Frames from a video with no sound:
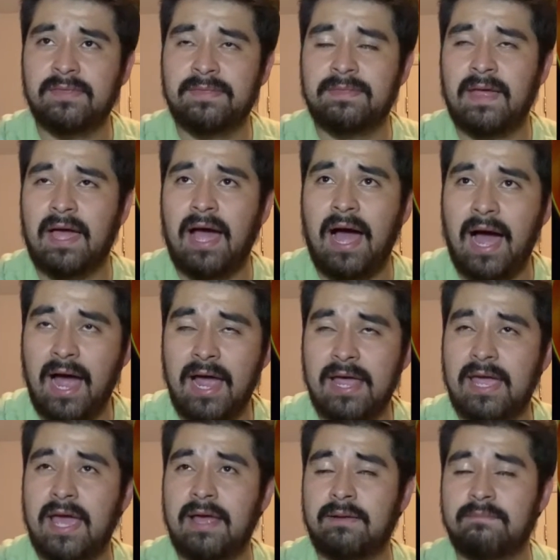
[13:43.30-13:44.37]
that I
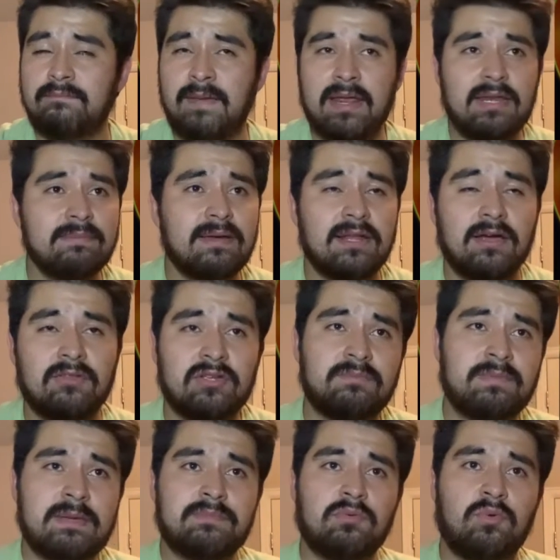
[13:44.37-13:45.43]
and many other
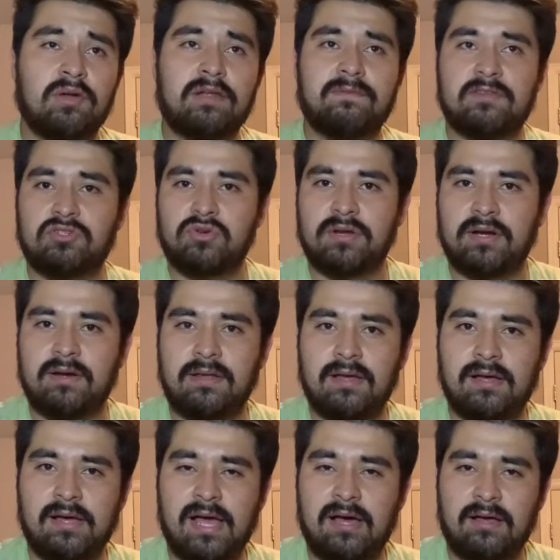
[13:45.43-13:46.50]
people would have enjoyed it
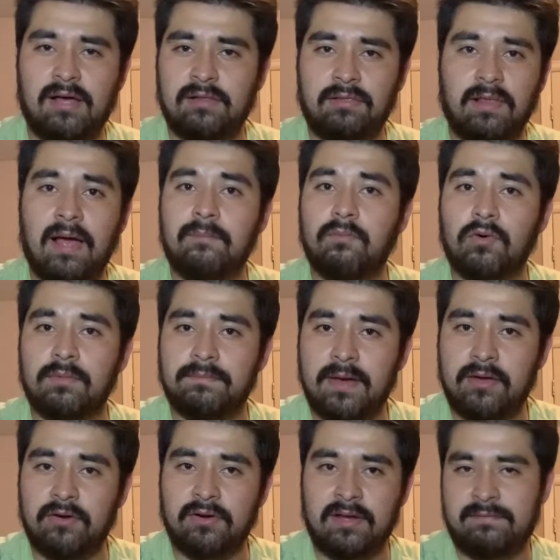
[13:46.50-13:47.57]
a lot more
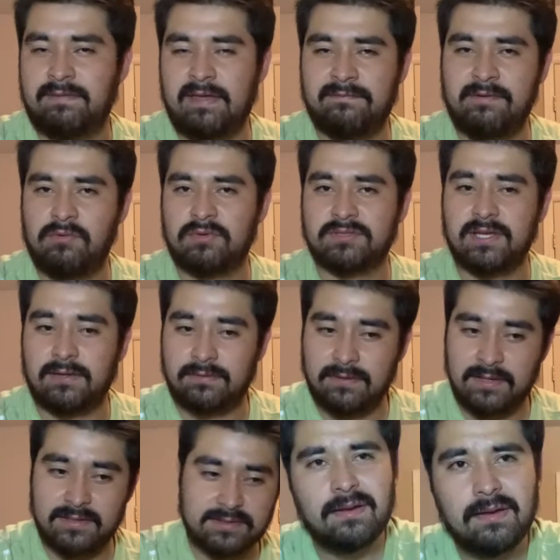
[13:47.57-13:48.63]
better if it was like
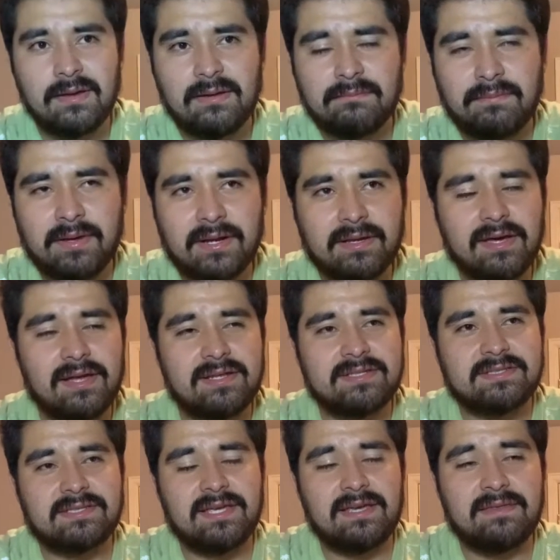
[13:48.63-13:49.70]
this. But I gotta
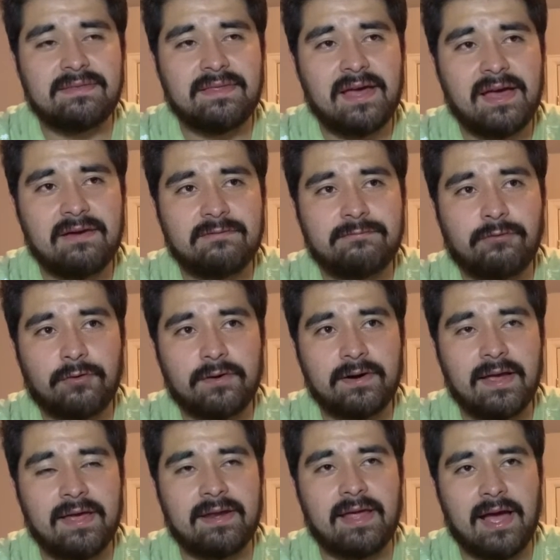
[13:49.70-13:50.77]
say that for
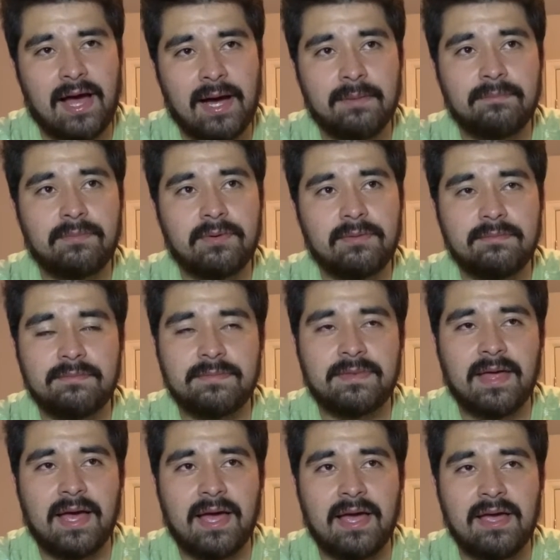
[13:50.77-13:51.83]
an album
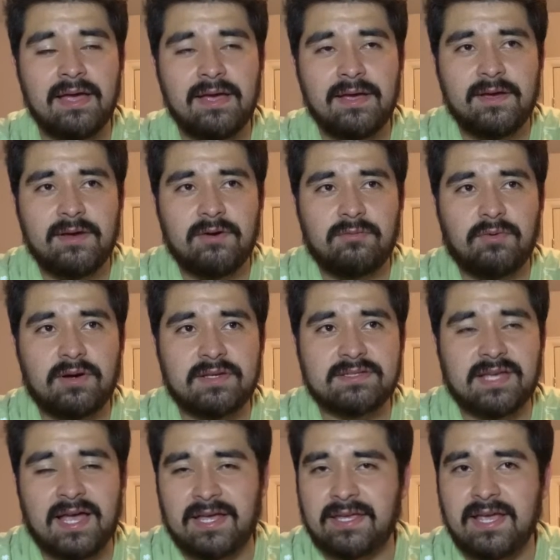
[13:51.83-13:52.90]
that was,
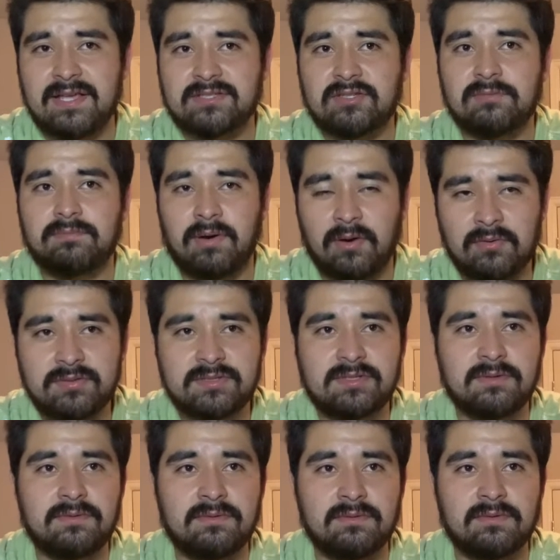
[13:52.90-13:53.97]
I guess, supposed
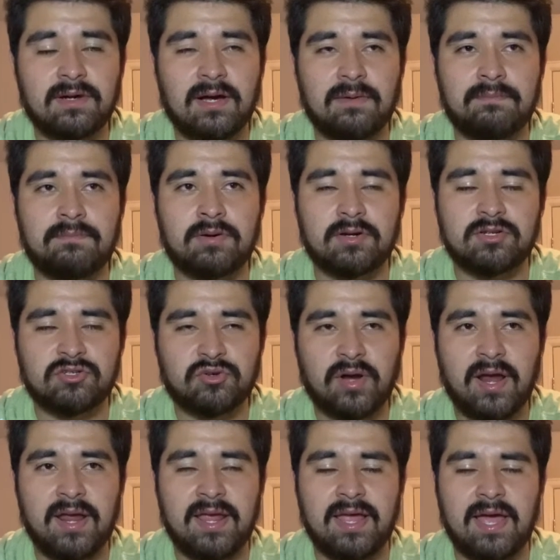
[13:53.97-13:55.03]
to
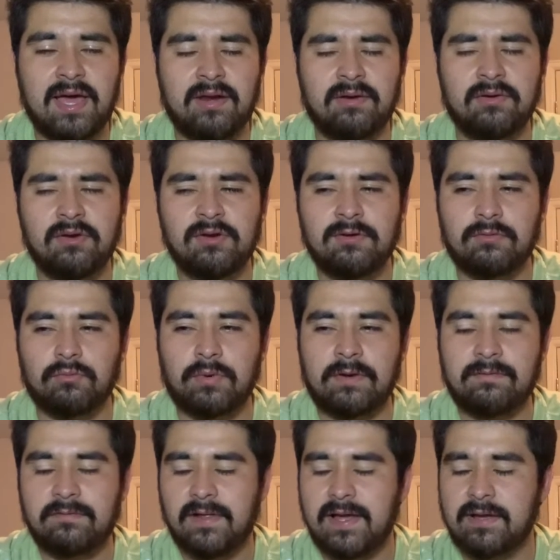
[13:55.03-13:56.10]
portray and
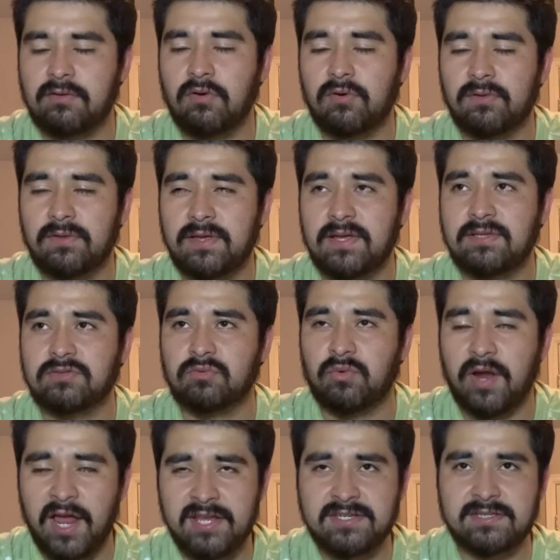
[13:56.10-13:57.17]
reflect GoldLink's
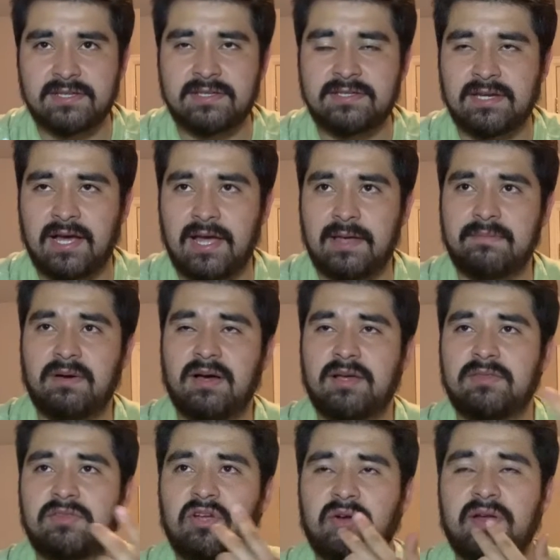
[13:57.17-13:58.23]
rage at the time,
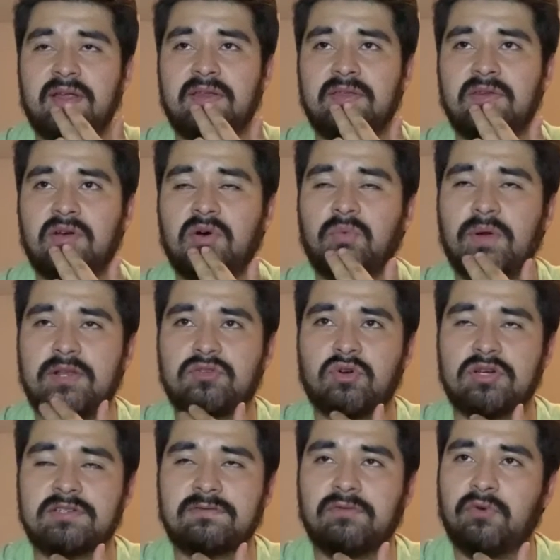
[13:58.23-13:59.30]
during when
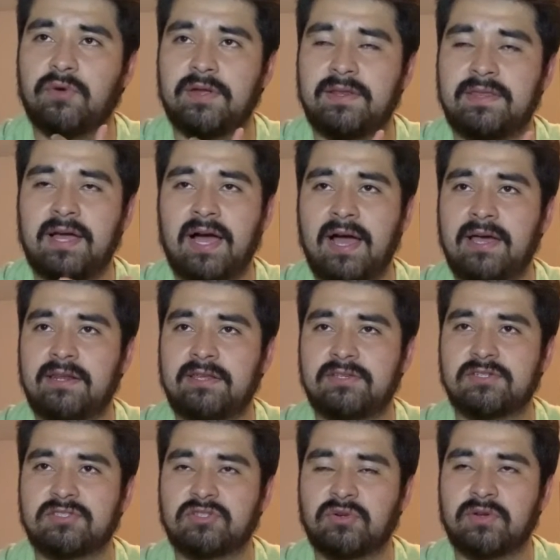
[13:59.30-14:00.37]
George Floyd died and
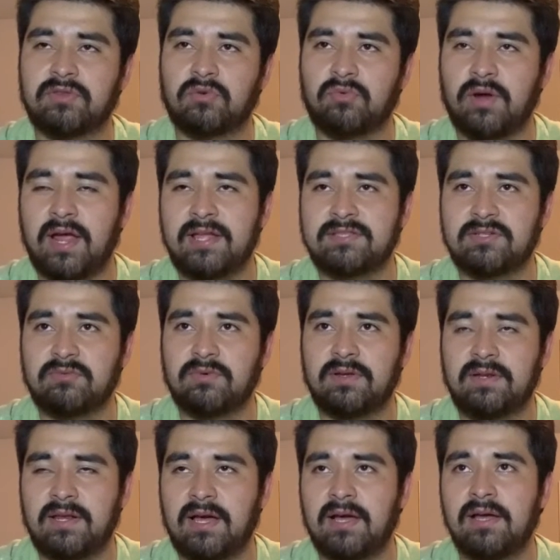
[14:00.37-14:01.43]
just during the riots and
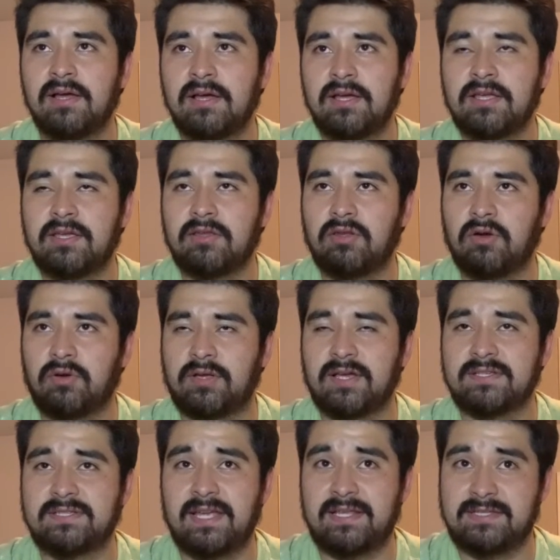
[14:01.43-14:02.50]
whatnot,
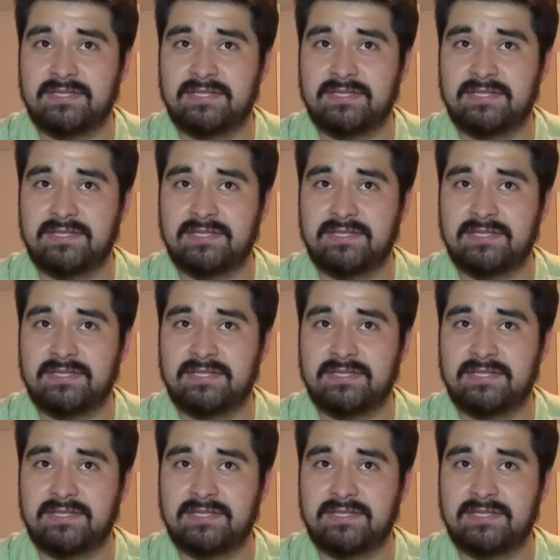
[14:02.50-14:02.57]
because it